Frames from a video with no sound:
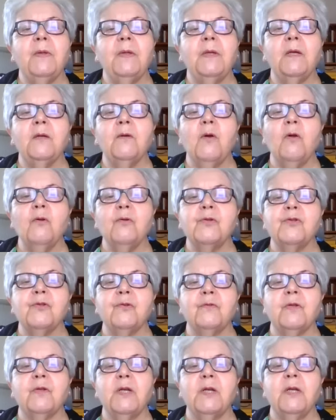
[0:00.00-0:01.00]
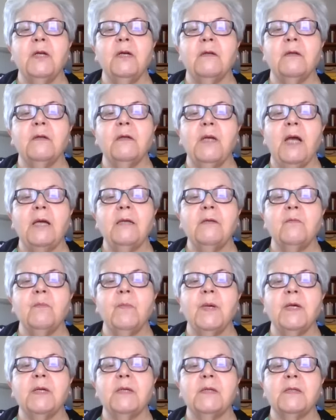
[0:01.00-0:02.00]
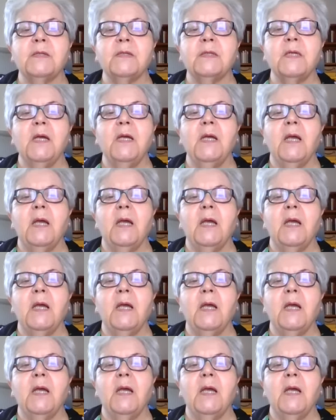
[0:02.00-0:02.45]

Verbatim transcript: can also trigger nightmares,